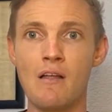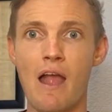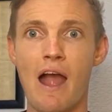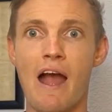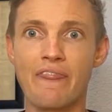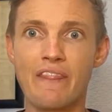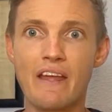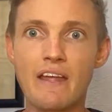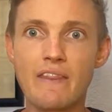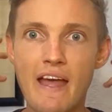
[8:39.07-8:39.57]

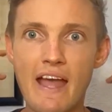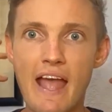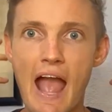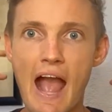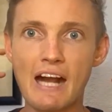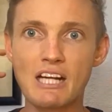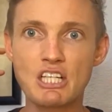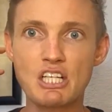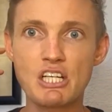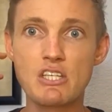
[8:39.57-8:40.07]
And then they
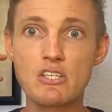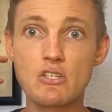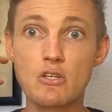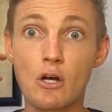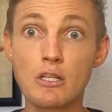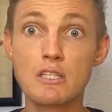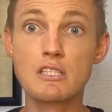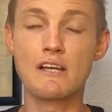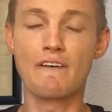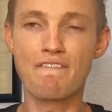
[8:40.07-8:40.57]
actually
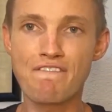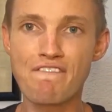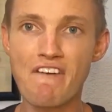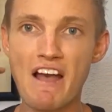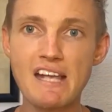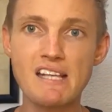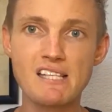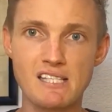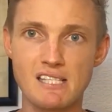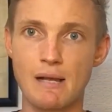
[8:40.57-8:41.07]
start to
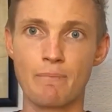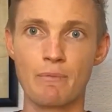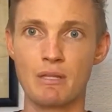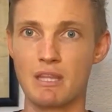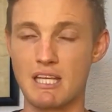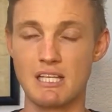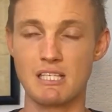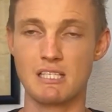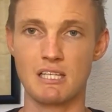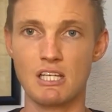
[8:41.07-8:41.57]
face some of
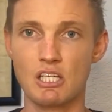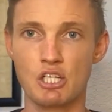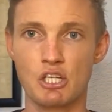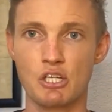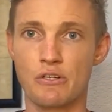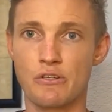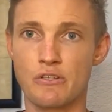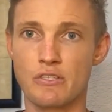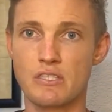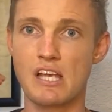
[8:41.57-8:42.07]
these
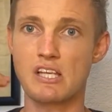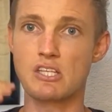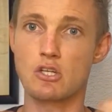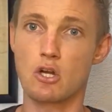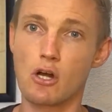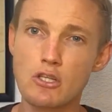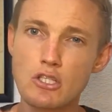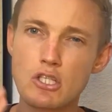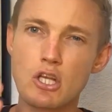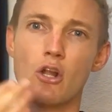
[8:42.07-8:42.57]
issues. They
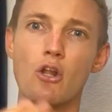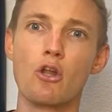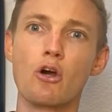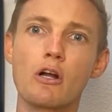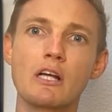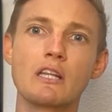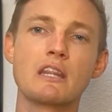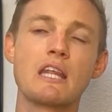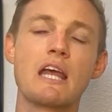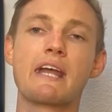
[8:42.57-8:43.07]
start to
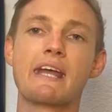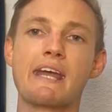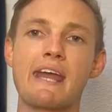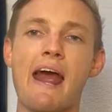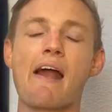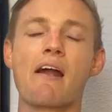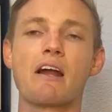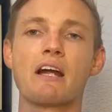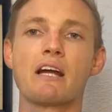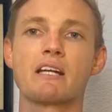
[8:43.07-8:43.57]
look at their
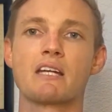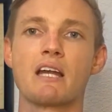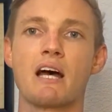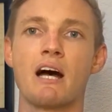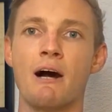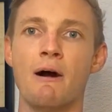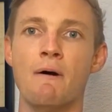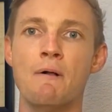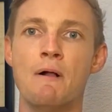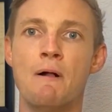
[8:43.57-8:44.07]

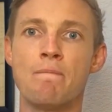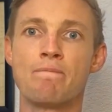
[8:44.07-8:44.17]
character.